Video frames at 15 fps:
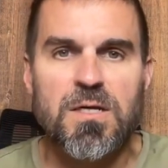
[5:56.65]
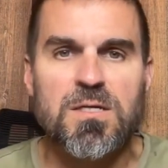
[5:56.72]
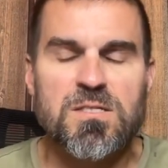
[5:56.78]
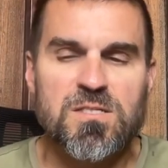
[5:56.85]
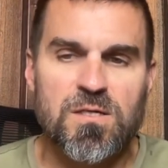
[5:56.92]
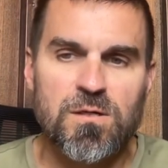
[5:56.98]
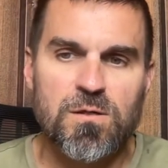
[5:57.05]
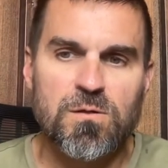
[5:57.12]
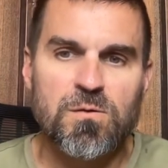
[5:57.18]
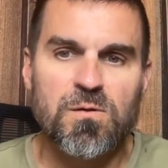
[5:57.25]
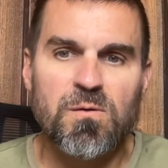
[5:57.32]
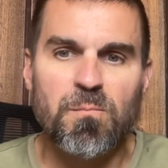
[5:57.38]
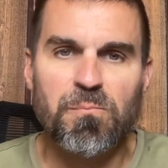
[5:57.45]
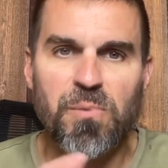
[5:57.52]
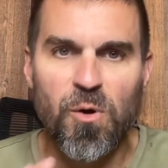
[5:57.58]
So
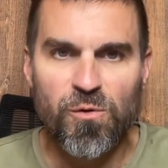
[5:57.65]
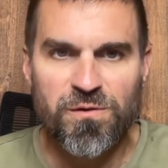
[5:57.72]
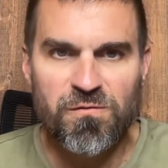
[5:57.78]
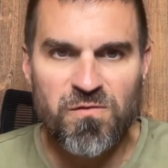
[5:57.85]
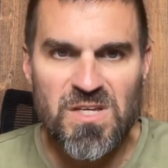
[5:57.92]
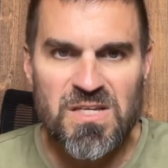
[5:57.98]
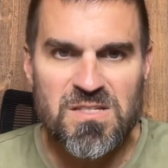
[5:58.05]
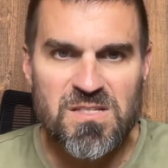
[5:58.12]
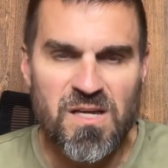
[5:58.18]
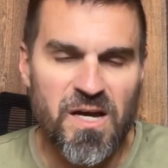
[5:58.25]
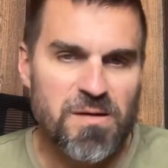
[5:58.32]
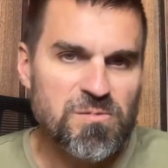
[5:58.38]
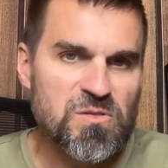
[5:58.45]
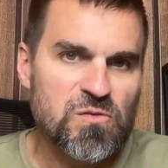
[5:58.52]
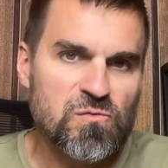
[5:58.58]
both of these
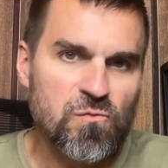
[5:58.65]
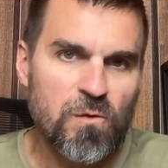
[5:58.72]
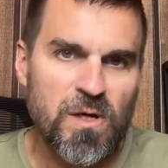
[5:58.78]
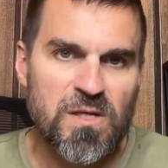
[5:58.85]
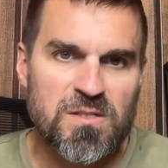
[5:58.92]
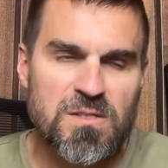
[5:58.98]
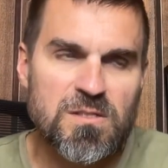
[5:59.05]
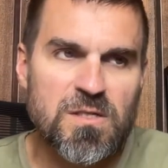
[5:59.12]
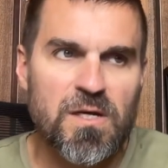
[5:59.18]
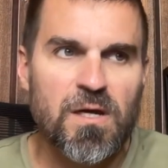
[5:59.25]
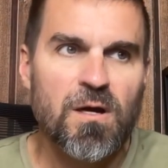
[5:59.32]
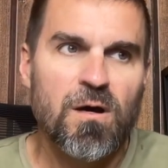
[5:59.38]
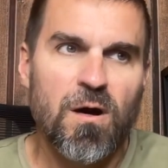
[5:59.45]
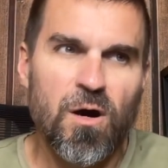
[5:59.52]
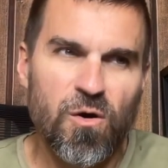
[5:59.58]
types of runs,
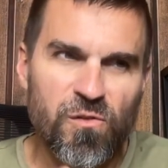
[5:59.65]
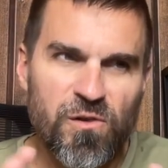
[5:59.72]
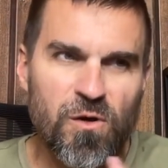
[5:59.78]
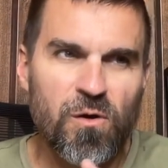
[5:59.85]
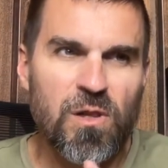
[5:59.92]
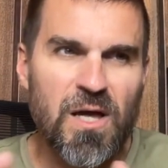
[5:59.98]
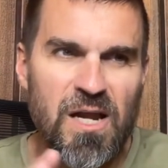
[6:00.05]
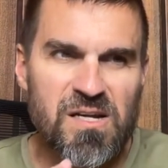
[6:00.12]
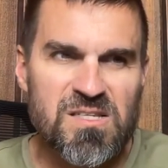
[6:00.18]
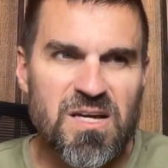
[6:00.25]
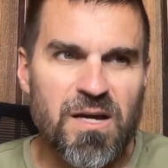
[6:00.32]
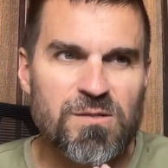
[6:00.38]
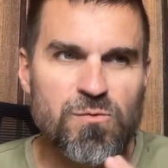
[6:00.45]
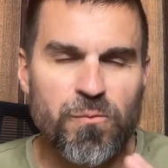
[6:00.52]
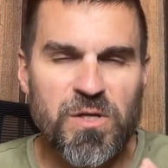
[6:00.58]
although a lot of
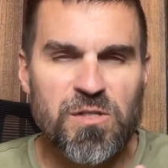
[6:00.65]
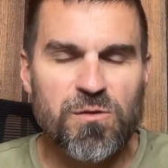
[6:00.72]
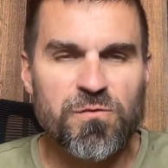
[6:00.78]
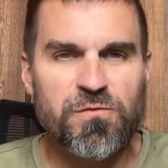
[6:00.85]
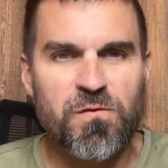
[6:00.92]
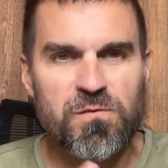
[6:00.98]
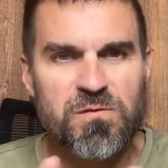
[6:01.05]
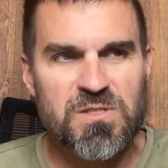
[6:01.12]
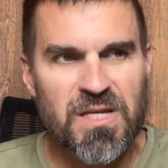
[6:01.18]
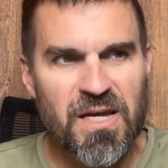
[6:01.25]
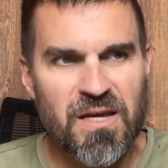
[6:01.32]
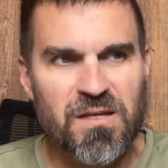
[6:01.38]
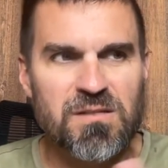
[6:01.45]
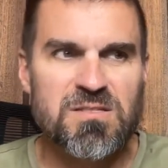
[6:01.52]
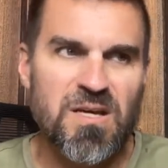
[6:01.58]
times we do
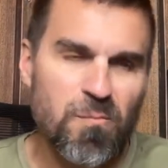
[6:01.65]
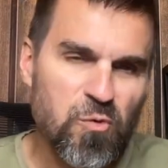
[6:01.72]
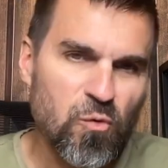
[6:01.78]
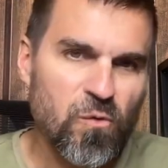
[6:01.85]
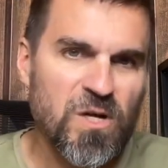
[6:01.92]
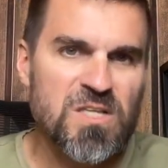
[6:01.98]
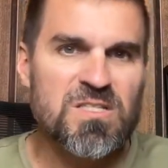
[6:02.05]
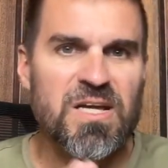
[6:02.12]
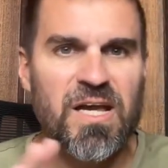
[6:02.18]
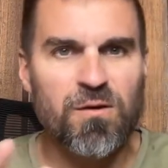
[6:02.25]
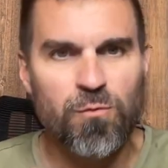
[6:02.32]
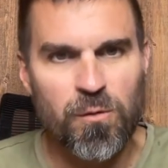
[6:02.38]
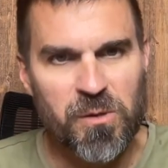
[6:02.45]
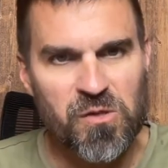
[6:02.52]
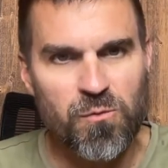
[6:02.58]
say tempo runs,
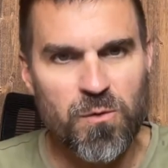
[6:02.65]
anaerobic